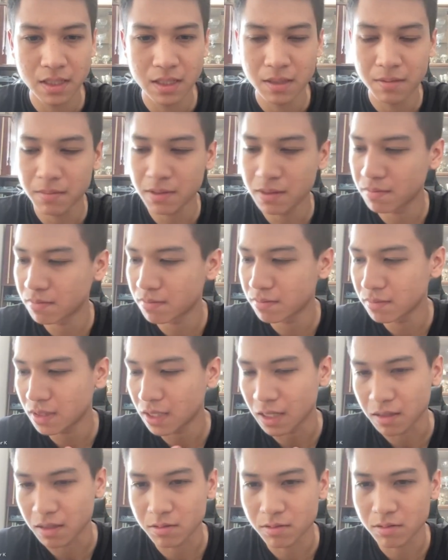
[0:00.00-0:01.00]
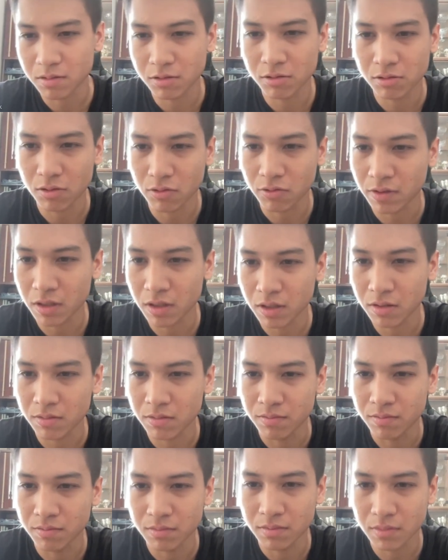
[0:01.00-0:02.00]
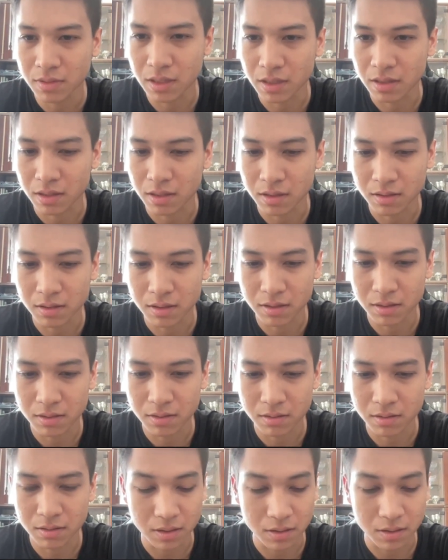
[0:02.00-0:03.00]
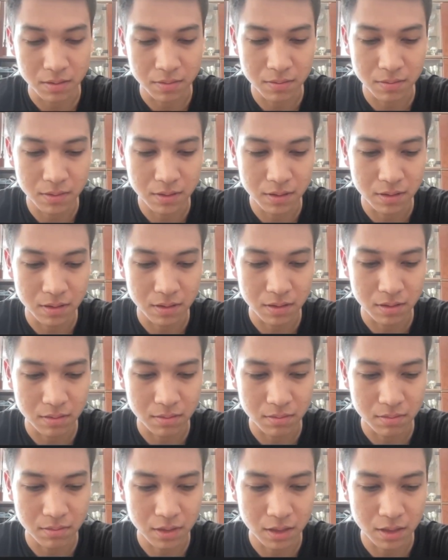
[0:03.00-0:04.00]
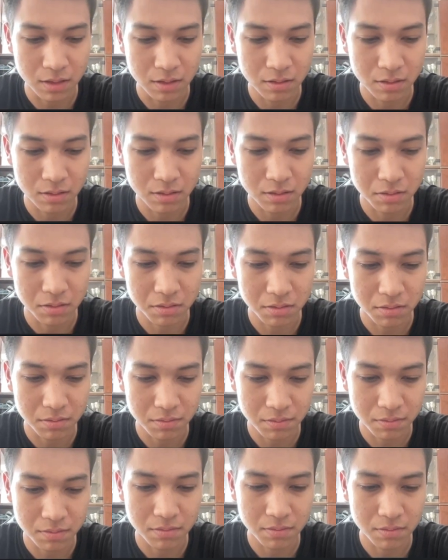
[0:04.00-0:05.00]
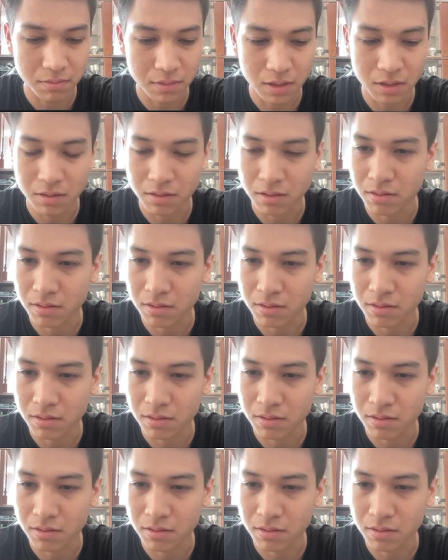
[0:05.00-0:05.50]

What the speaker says: But yeah, so far I think yeah, that's that's it.